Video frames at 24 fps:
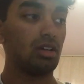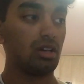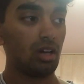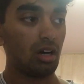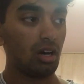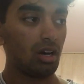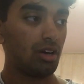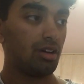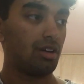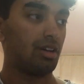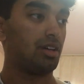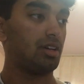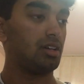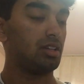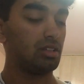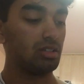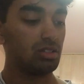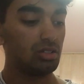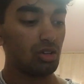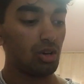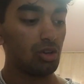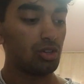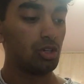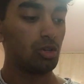I
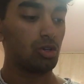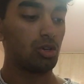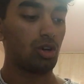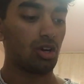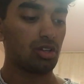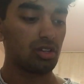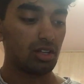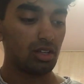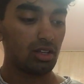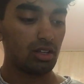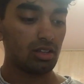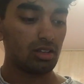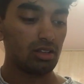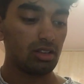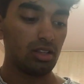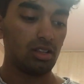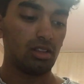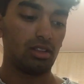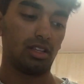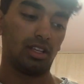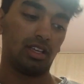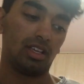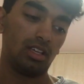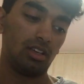know you gotta
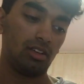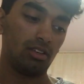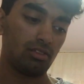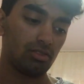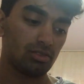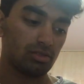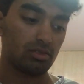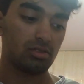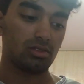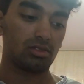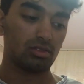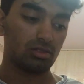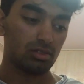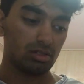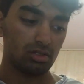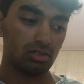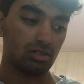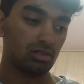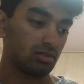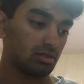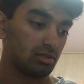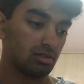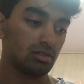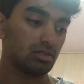leave,
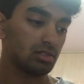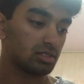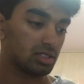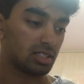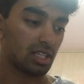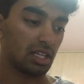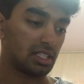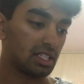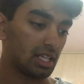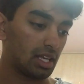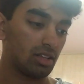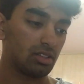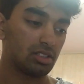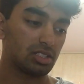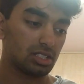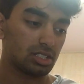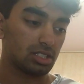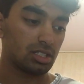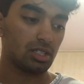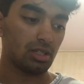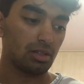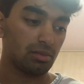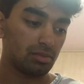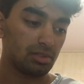take down
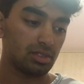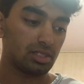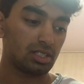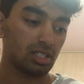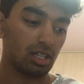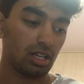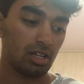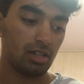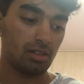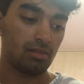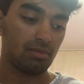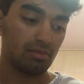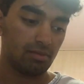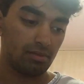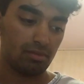sometime.